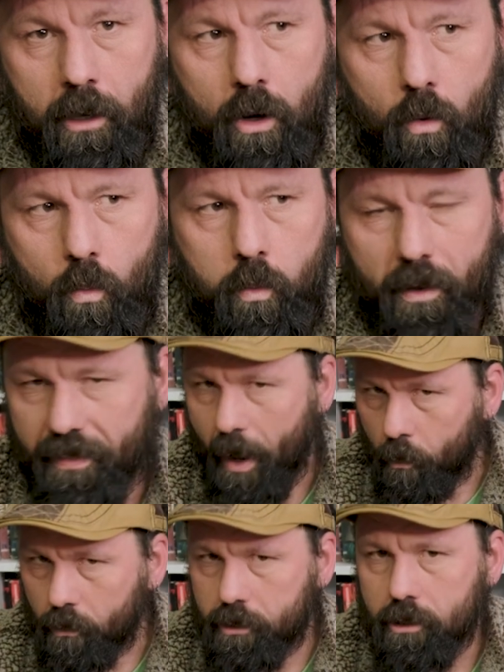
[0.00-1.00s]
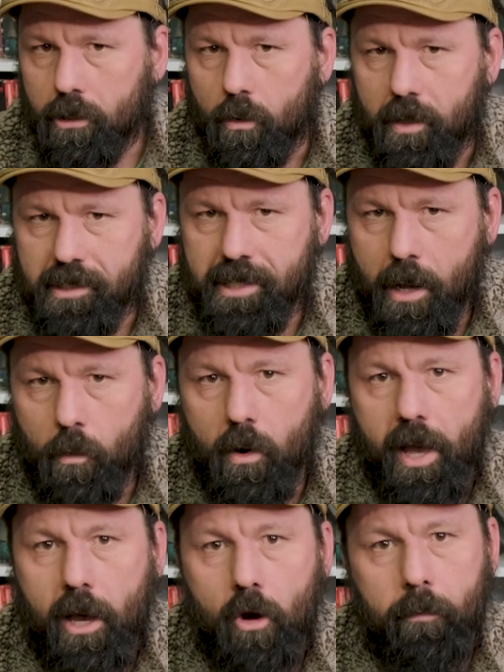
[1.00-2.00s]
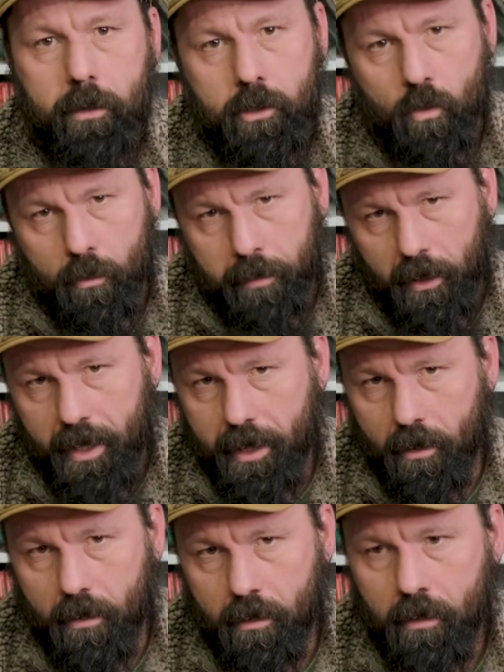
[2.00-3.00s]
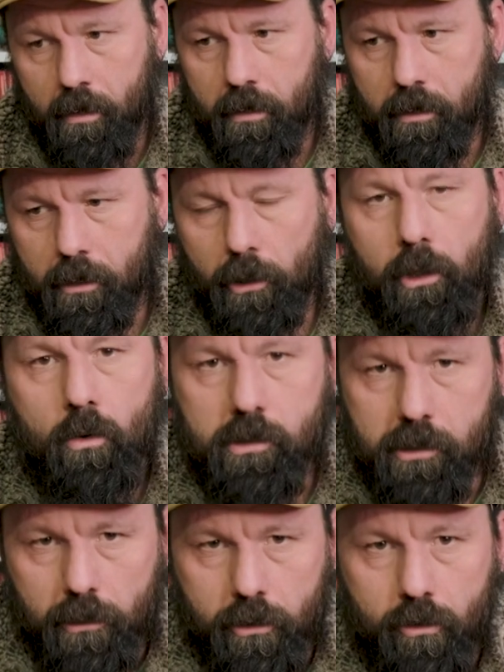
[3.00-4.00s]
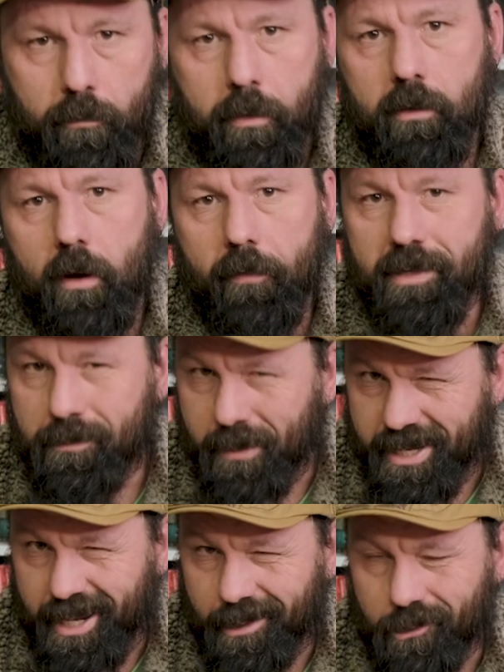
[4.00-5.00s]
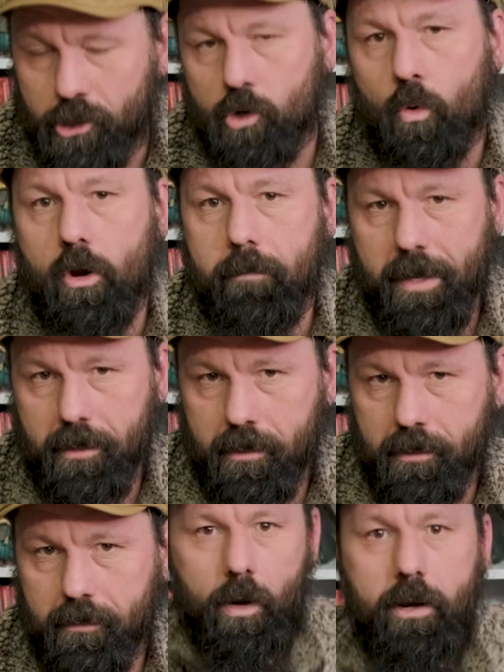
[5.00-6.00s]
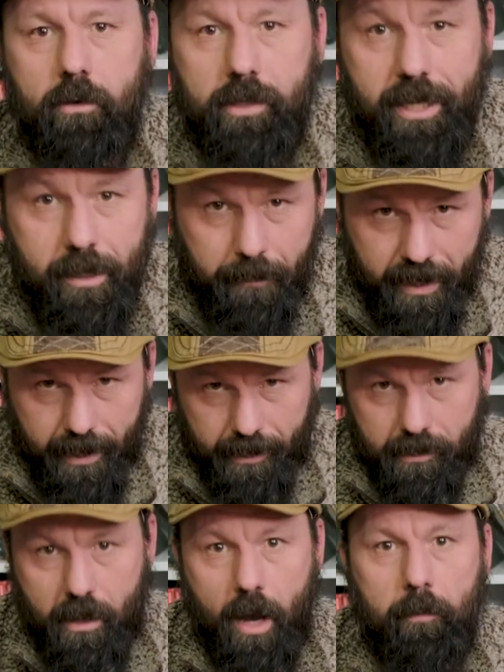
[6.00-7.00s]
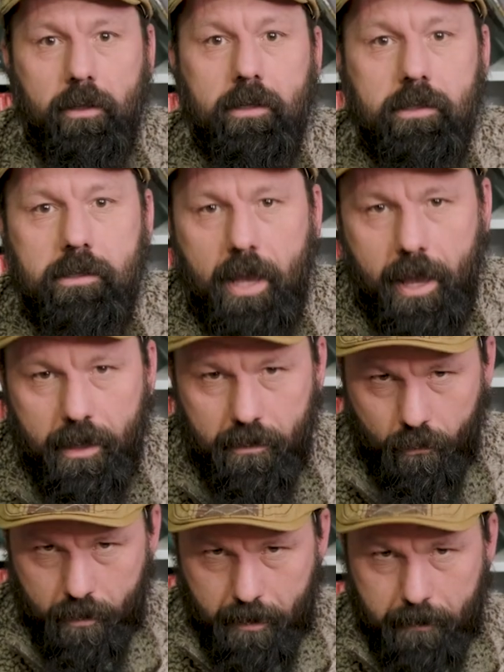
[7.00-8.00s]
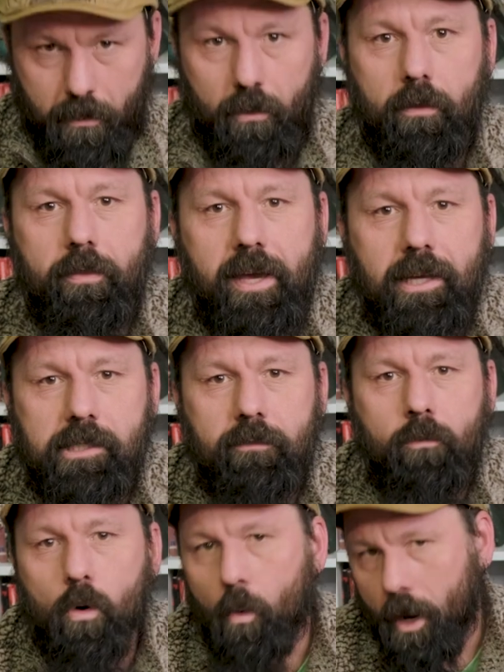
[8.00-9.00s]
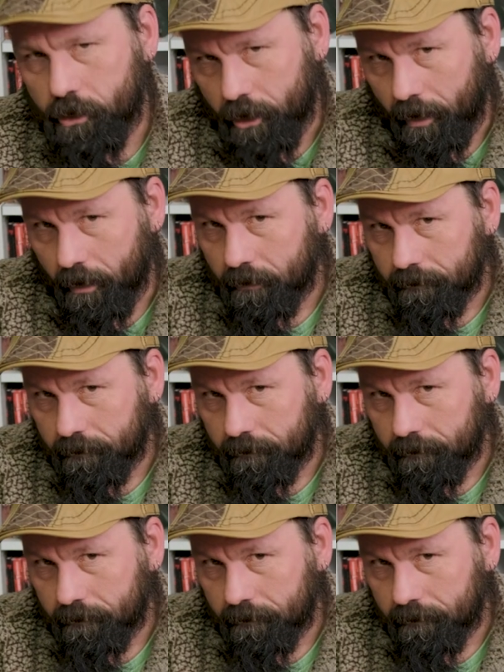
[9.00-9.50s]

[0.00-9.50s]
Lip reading: What that will do is that will help your player close the loop on this particular story bit. Weird, keep it, goblins. And remember, thanks for watching.